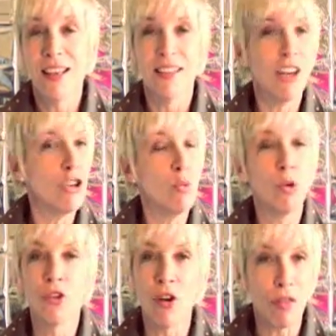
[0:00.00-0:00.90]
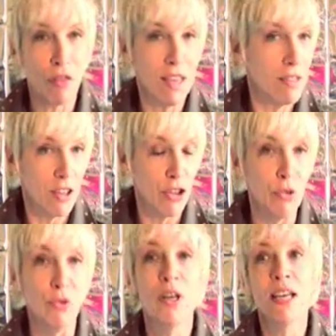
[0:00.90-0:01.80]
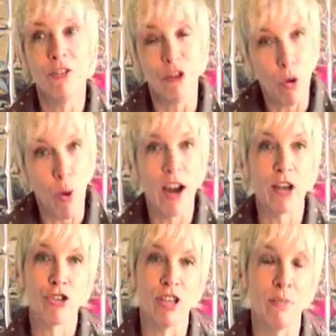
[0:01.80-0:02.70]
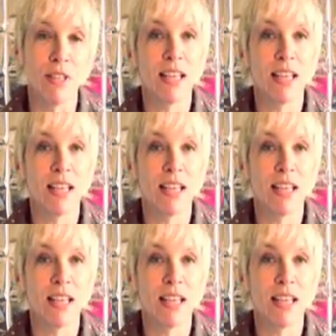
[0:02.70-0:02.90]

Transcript: then you will not think that you require treatment.